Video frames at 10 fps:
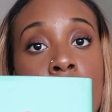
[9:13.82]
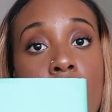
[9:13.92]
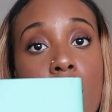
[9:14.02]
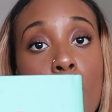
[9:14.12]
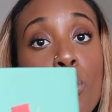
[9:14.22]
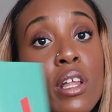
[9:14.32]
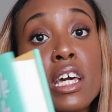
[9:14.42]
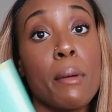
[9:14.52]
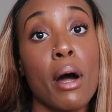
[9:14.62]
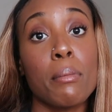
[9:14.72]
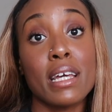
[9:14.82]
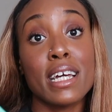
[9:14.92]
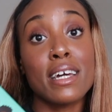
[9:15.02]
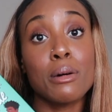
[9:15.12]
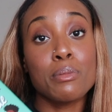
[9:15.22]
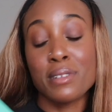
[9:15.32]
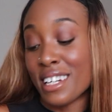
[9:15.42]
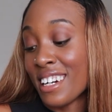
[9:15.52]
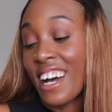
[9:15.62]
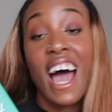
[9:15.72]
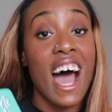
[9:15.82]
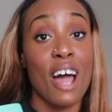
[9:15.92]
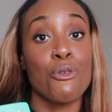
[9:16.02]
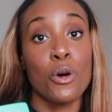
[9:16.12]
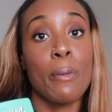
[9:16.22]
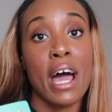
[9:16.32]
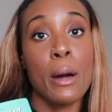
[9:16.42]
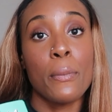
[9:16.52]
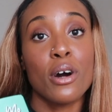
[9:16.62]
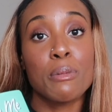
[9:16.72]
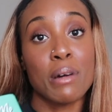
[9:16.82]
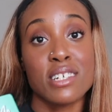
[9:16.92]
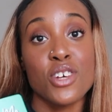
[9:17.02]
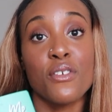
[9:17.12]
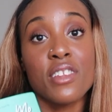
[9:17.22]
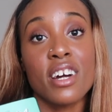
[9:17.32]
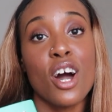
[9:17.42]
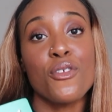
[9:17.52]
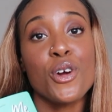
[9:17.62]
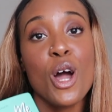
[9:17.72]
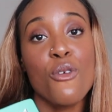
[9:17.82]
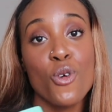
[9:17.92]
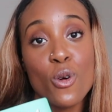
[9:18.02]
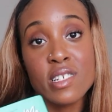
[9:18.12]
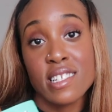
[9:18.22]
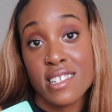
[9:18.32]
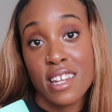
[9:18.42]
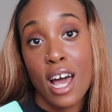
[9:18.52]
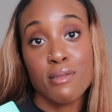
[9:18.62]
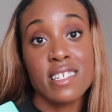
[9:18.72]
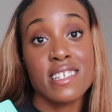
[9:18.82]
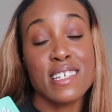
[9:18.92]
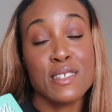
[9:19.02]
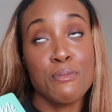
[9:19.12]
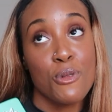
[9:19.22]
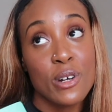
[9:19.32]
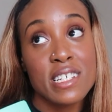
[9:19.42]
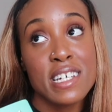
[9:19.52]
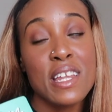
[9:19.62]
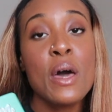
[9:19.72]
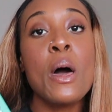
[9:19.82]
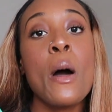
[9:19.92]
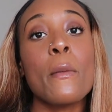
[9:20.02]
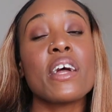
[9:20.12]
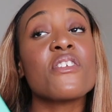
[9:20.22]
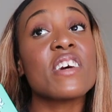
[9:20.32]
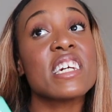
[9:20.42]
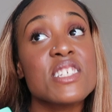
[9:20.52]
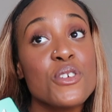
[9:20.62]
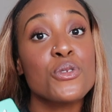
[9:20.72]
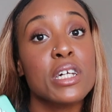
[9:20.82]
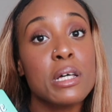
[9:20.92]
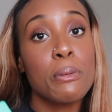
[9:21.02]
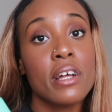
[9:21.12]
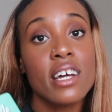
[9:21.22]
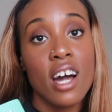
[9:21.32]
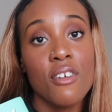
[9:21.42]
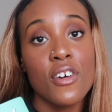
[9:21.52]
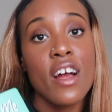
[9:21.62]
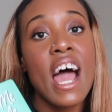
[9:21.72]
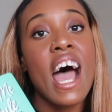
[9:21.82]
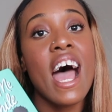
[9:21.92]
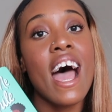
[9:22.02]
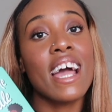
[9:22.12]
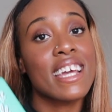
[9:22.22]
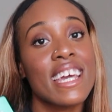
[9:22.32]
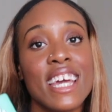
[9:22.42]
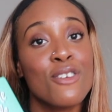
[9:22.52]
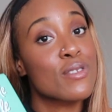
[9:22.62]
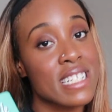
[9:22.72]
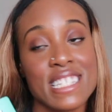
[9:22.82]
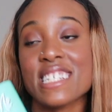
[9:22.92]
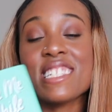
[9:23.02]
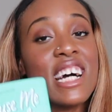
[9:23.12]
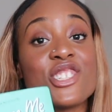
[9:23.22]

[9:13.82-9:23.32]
One thing about me, I will buy a book based off of the cover. Of course, the synopsis is important, but if it is a really pretty cover, I can't resist.